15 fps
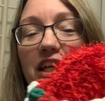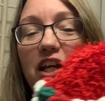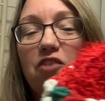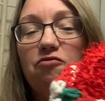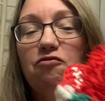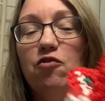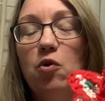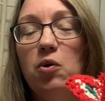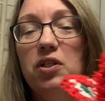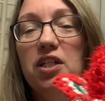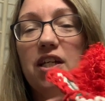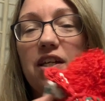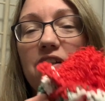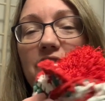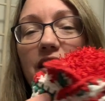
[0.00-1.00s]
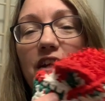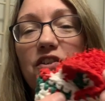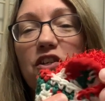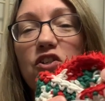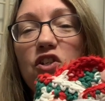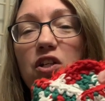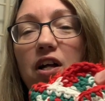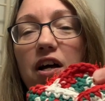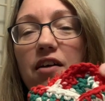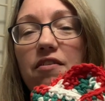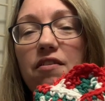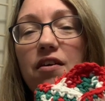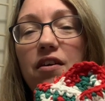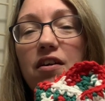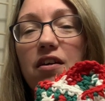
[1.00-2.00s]
and folding that dishcloth,
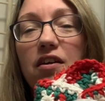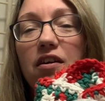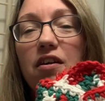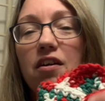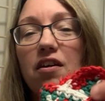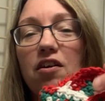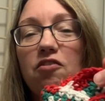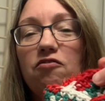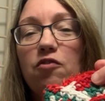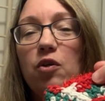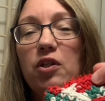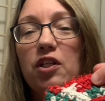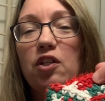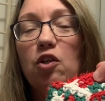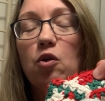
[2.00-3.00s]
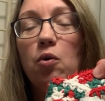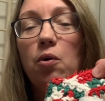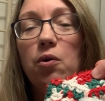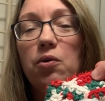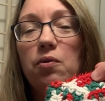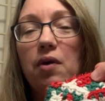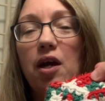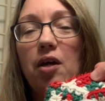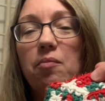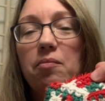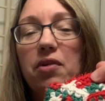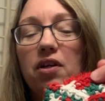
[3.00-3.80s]
folded a corner up.